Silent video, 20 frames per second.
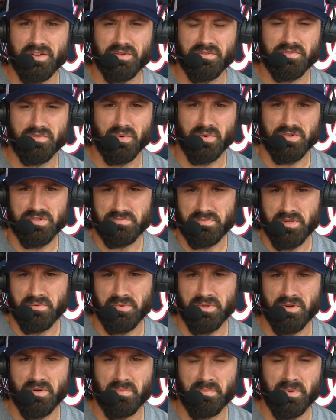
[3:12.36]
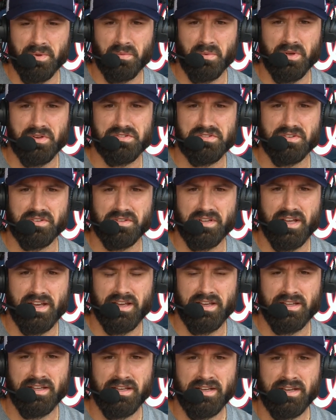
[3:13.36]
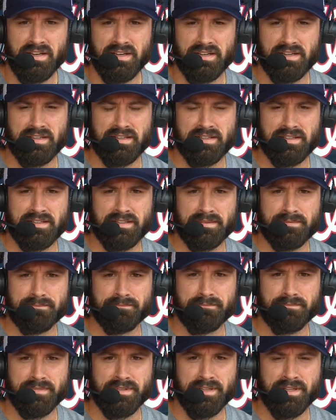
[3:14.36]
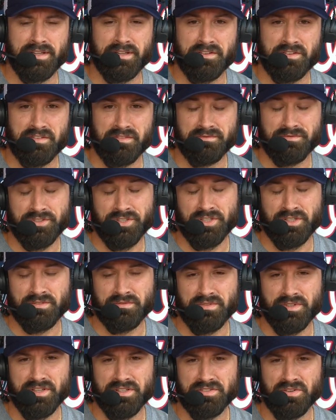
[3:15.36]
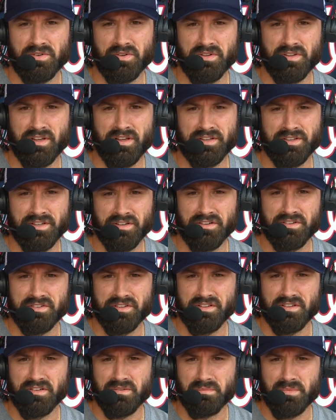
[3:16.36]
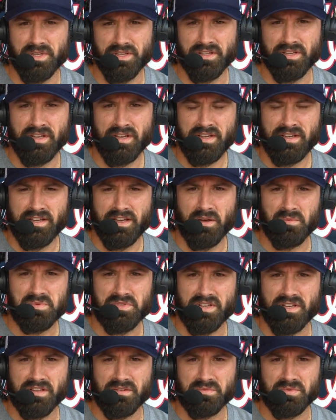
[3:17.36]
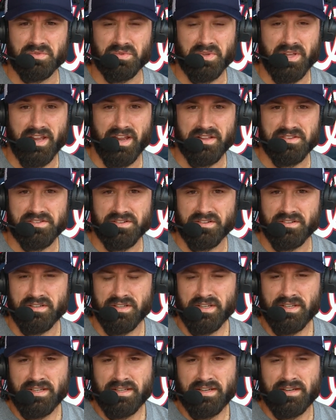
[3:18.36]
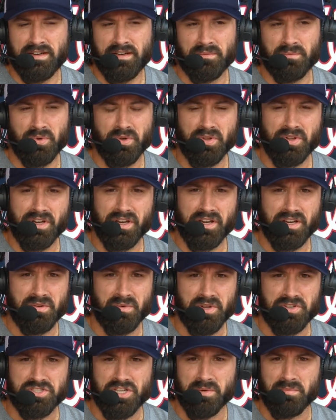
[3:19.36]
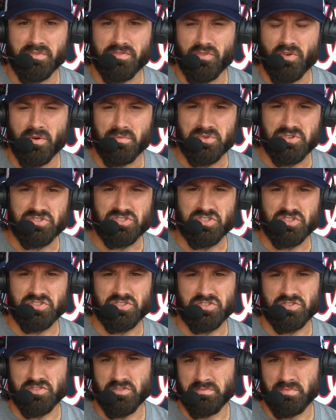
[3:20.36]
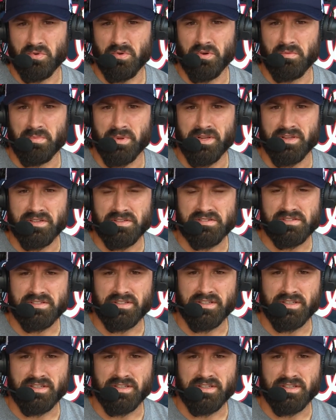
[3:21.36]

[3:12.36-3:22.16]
Of course, me being a Midwestern guy, it's near and dear to me. Helps kids with cancer, really in any way, shape, or form, just as a support base.